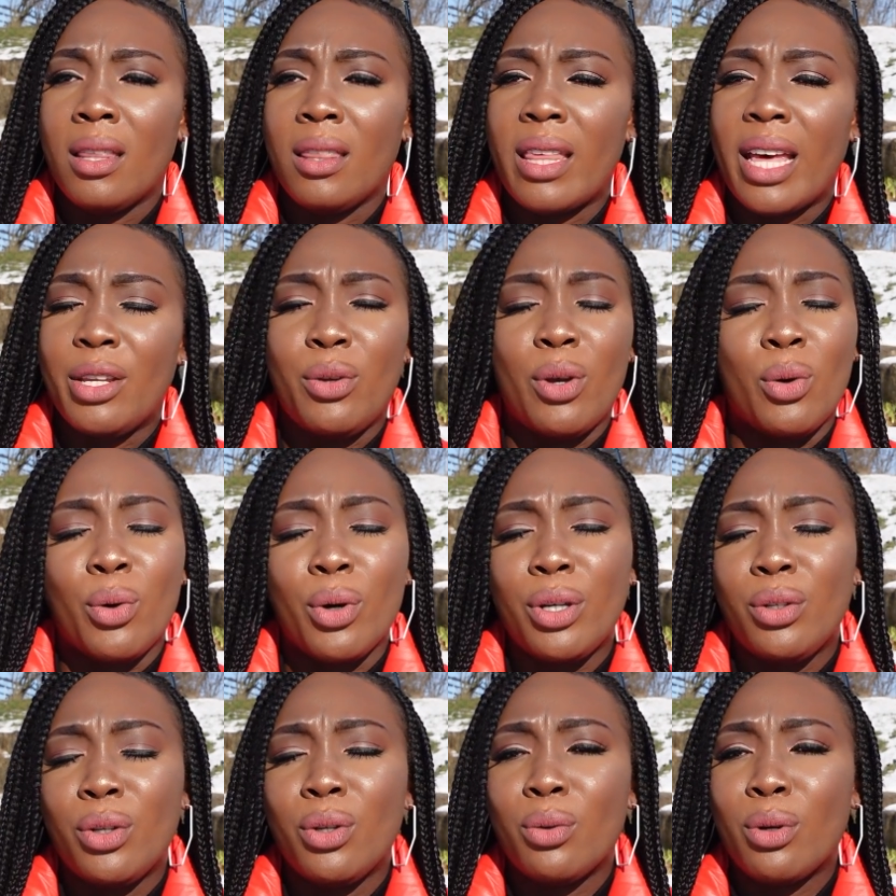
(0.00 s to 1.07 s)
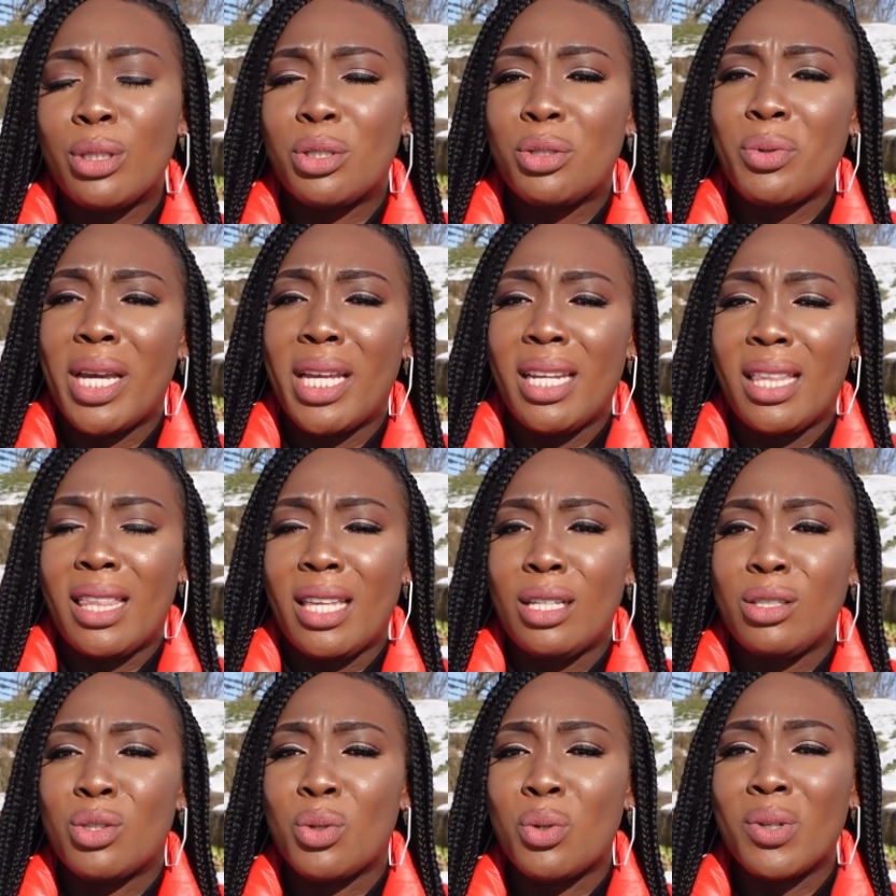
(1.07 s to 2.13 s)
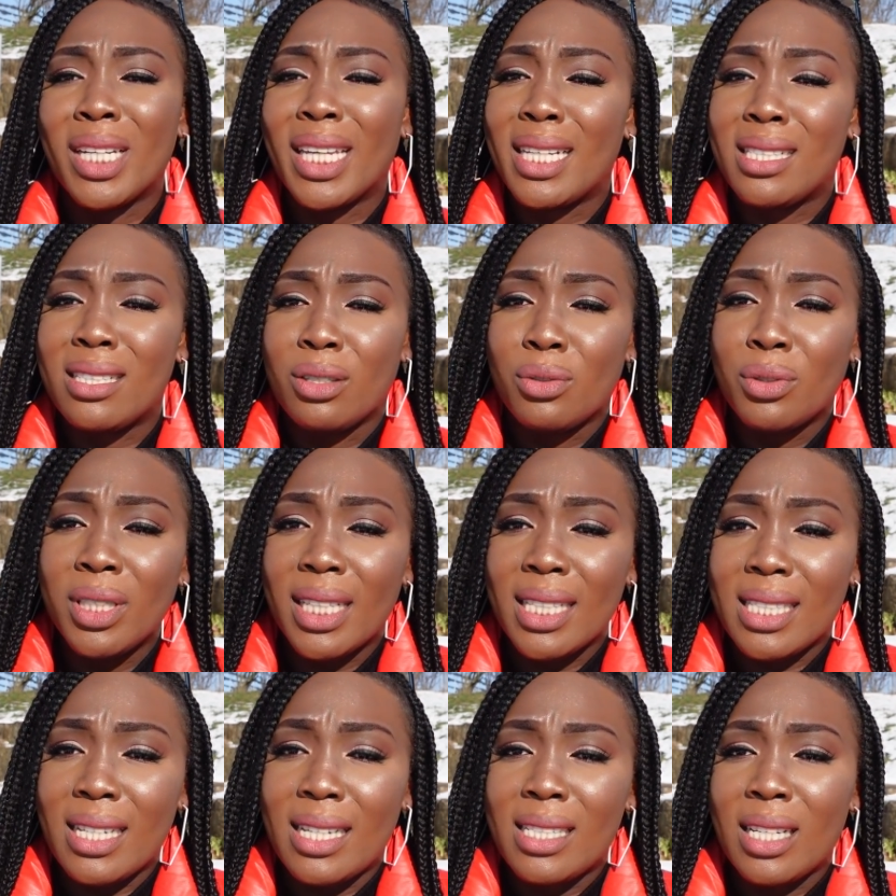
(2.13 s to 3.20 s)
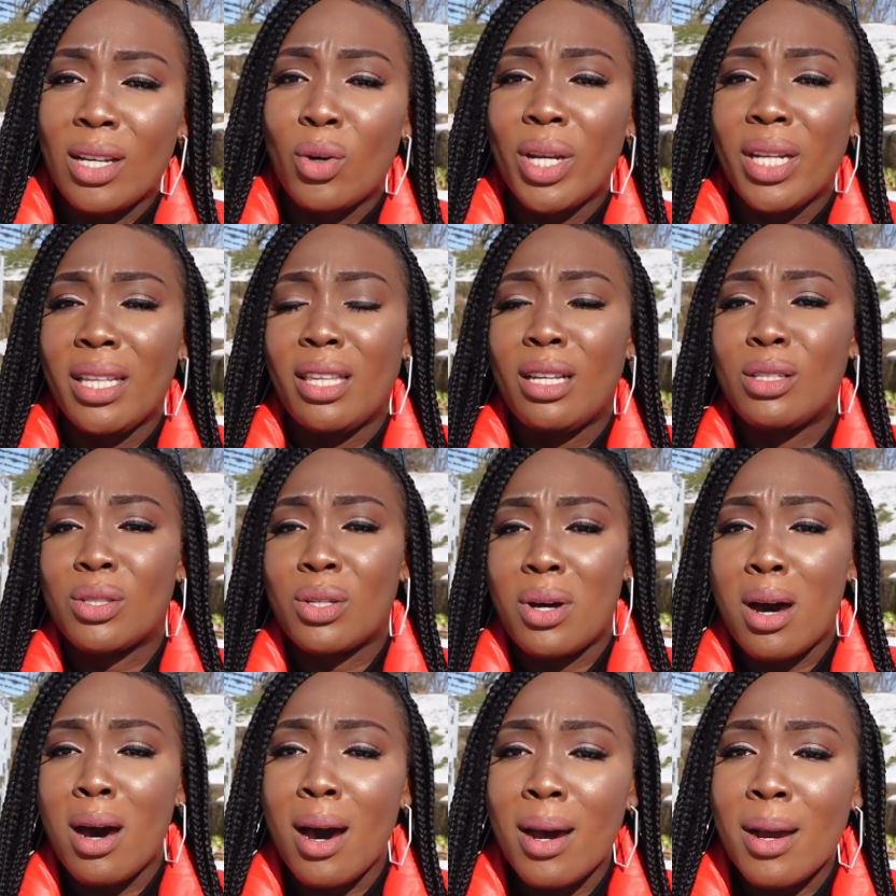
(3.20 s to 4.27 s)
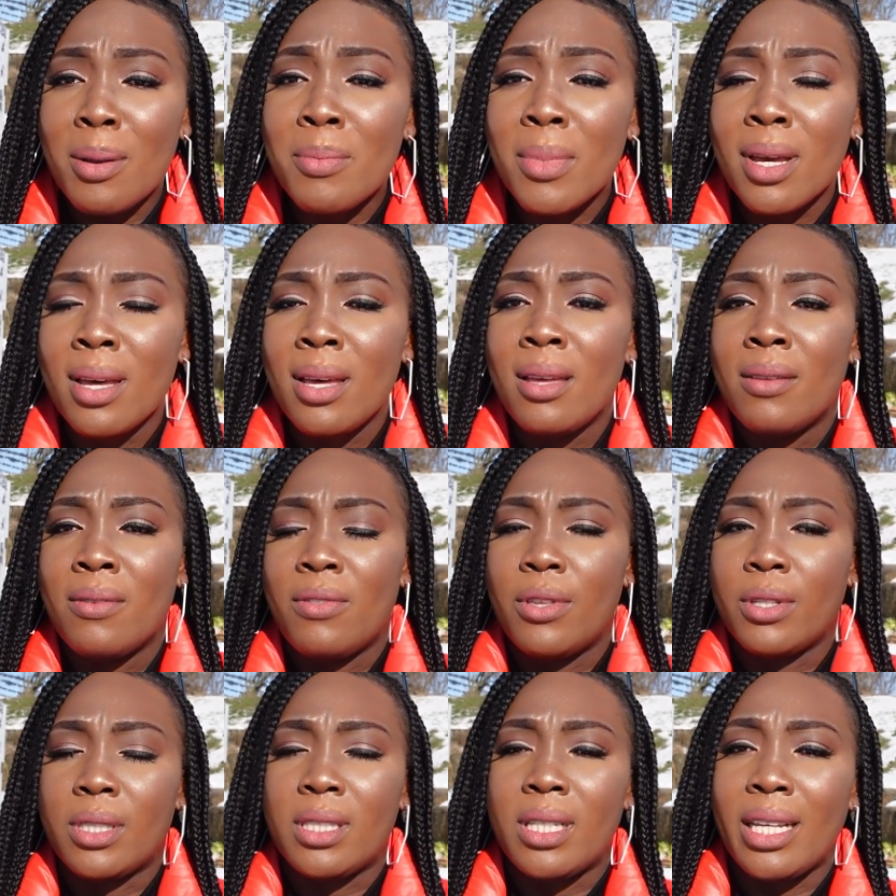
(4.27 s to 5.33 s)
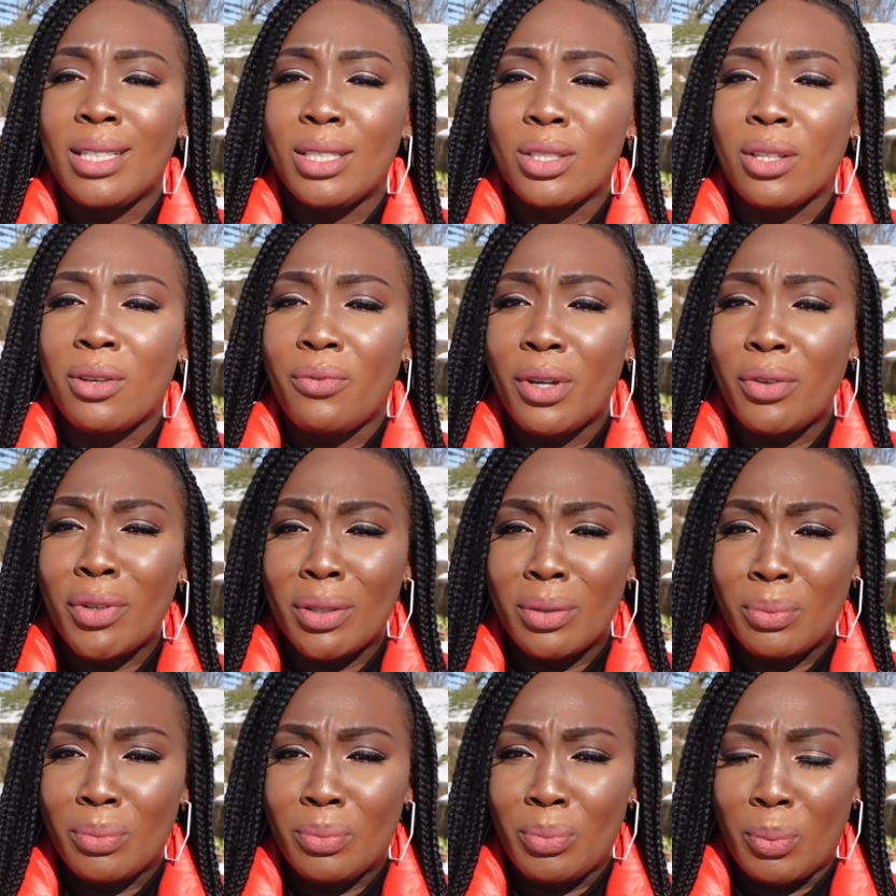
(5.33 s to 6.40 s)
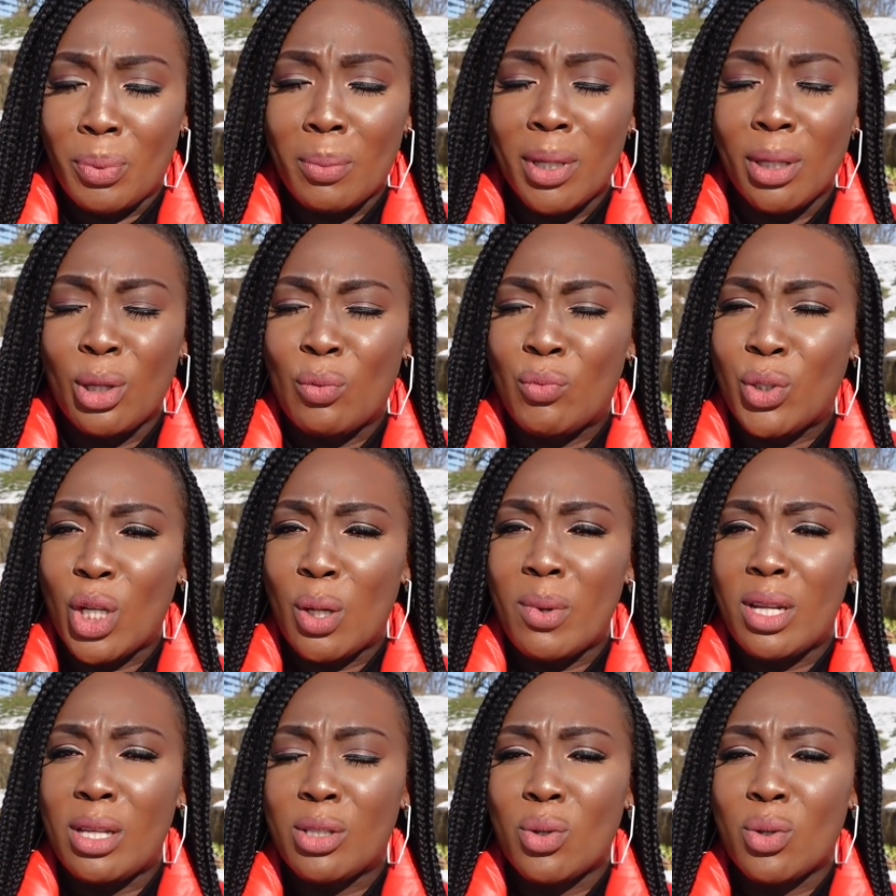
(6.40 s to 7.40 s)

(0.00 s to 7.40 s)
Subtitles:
that you're not going to do anything to go against the Grundgesetz or anything to harm the state, the Federal Republic of Germany.